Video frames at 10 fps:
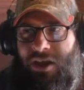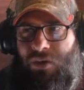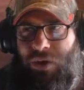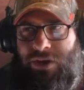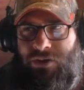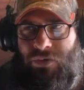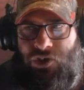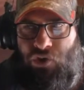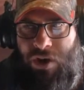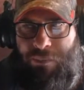when
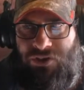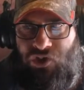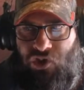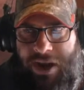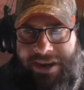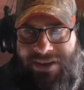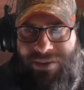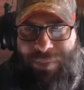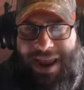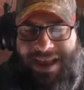Trump was trying to
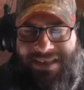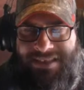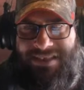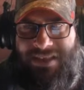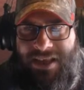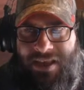pass